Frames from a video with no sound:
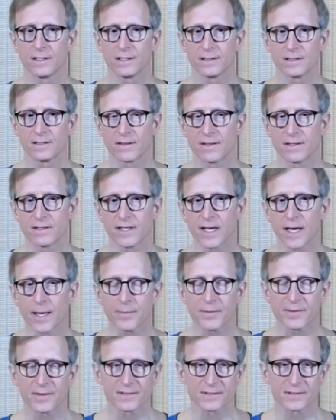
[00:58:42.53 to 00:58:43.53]
into the
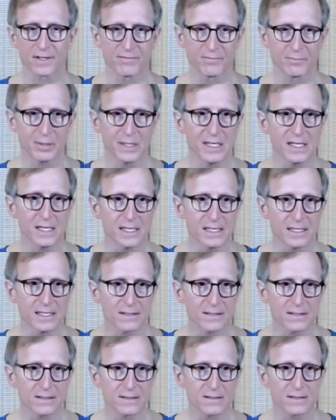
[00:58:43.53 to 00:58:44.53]
depths of
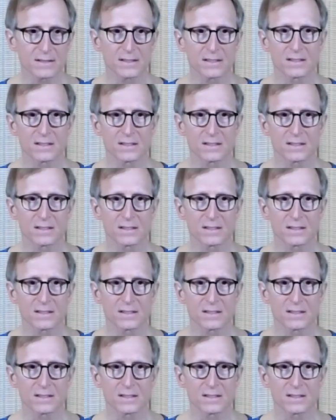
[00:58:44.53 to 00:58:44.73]
peace,